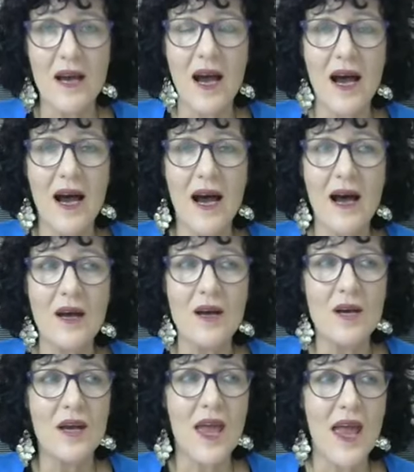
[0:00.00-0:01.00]
Uh,
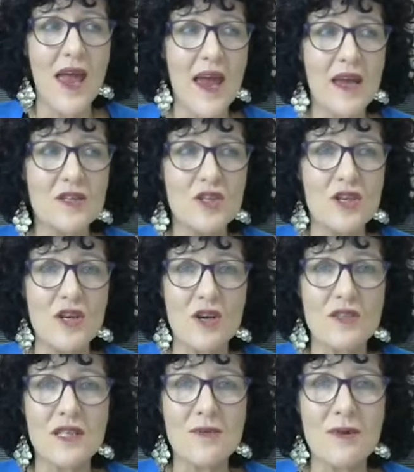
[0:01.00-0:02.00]
and, you know,
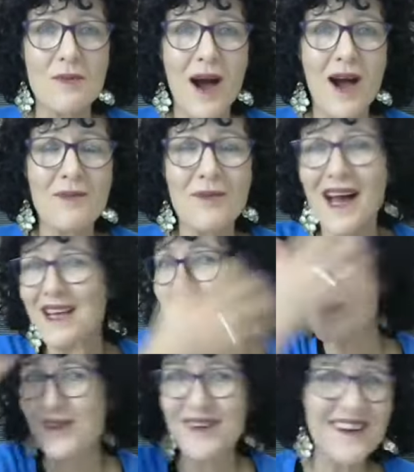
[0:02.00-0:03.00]
some of my
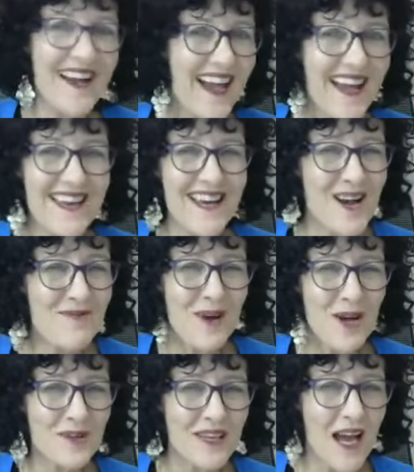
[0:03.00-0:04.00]
masks were, hey, I'm
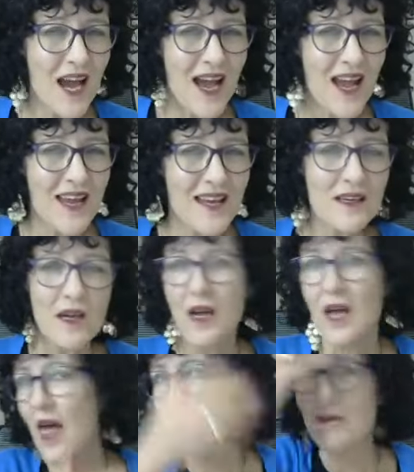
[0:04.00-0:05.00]
okay.
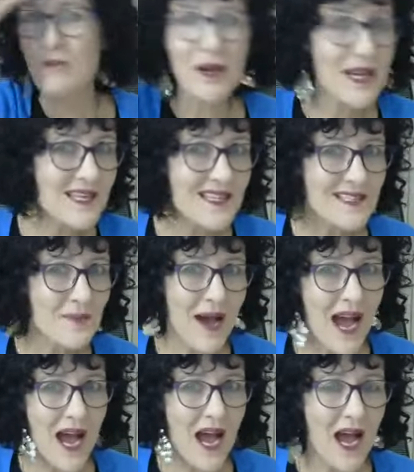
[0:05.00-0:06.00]
And the pleaser
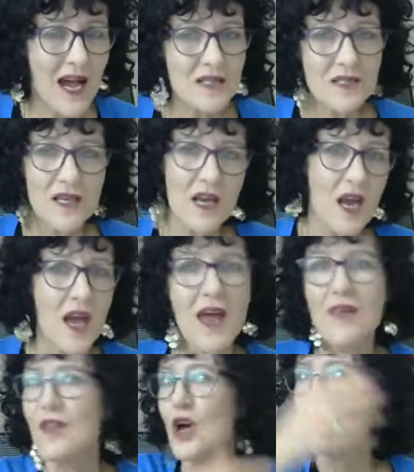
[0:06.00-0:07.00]
mask
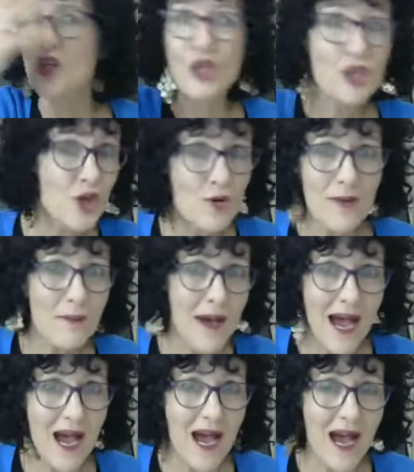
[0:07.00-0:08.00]
and the humor
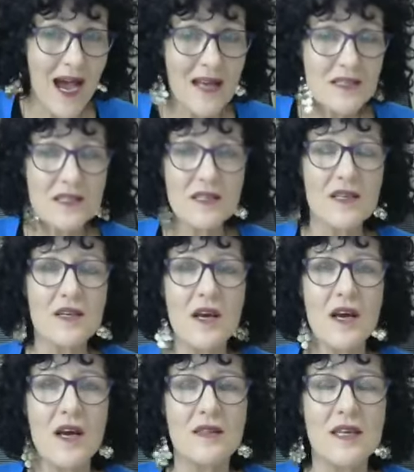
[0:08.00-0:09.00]
mask. And
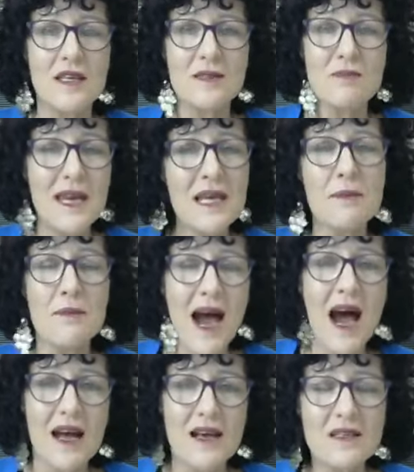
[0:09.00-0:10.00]
there's many
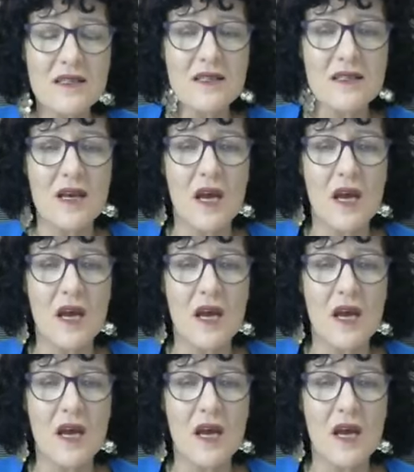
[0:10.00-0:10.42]
masks.